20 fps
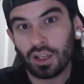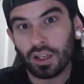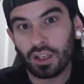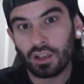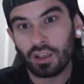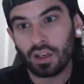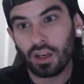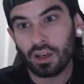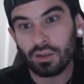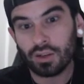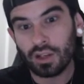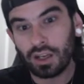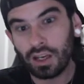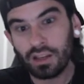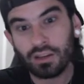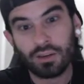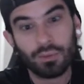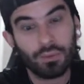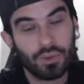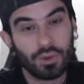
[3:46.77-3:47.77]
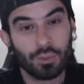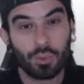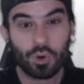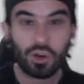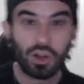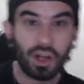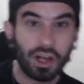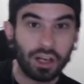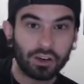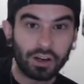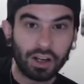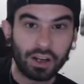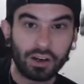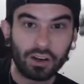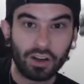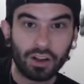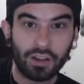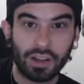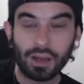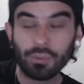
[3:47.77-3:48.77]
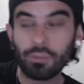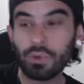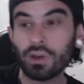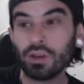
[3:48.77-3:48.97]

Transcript: Like, I had the moral high ground and all that,